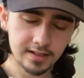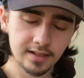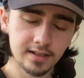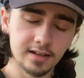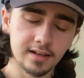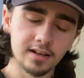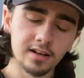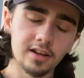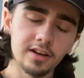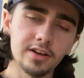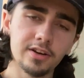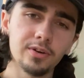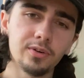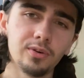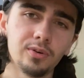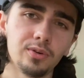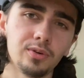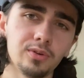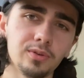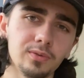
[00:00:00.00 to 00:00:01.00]
And like
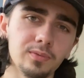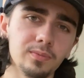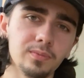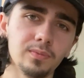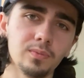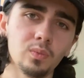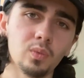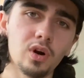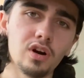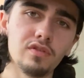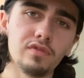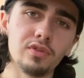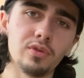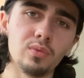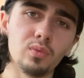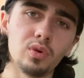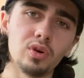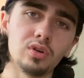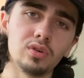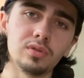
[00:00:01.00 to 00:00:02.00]
all
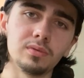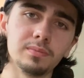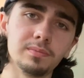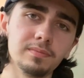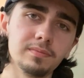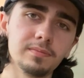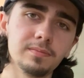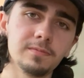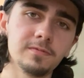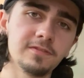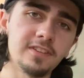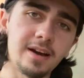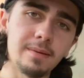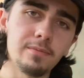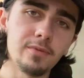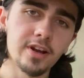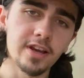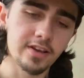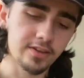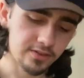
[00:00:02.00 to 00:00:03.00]
woven wool
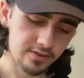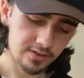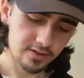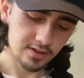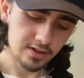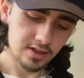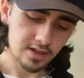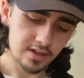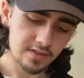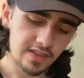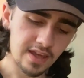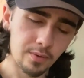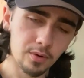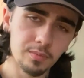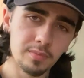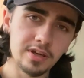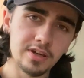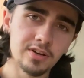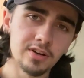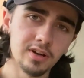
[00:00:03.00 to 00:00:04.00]
fabrics, they would
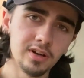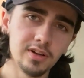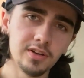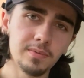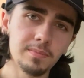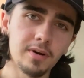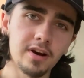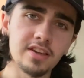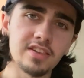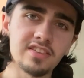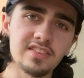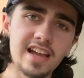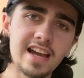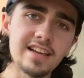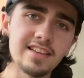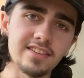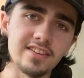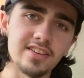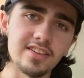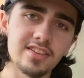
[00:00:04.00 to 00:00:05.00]
be coloured by
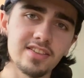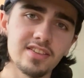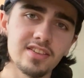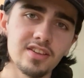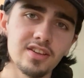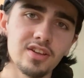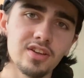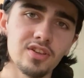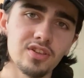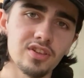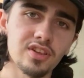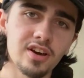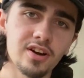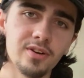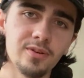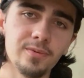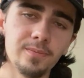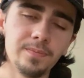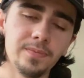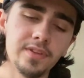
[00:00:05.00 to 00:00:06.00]
status.
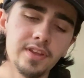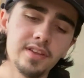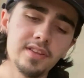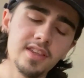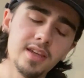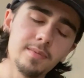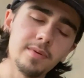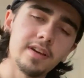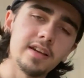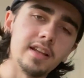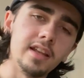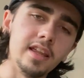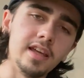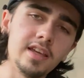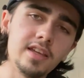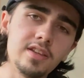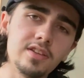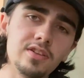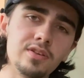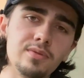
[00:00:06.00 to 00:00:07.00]
So
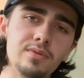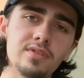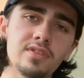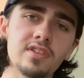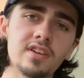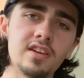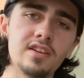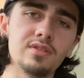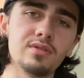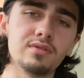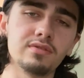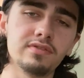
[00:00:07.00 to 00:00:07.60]
typically you'd see your